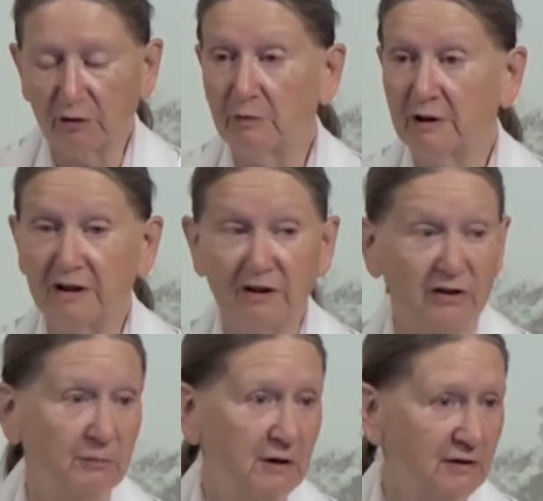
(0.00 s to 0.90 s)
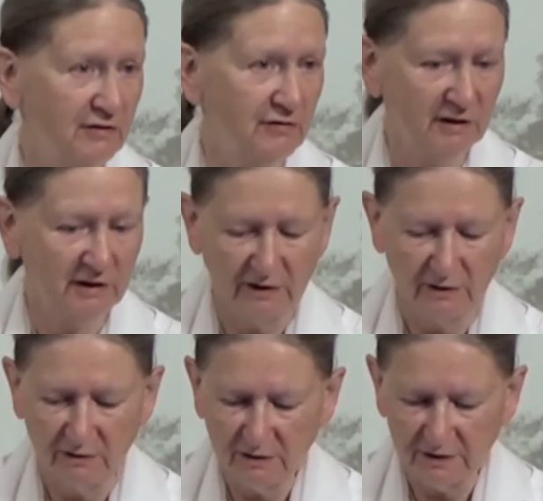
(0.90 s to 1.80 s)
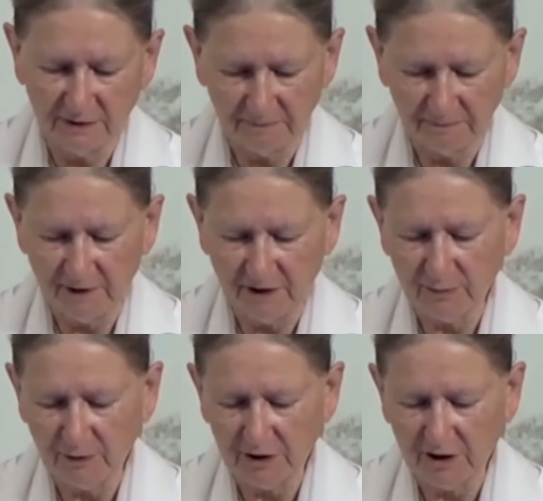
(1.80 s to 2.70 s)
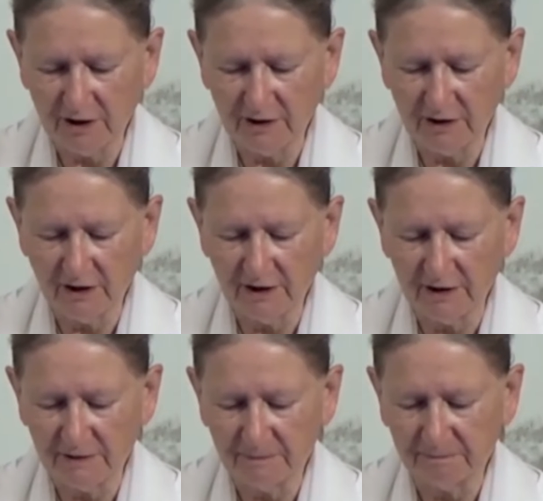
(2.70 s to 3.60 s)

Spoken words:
but it smells really good, especially at night.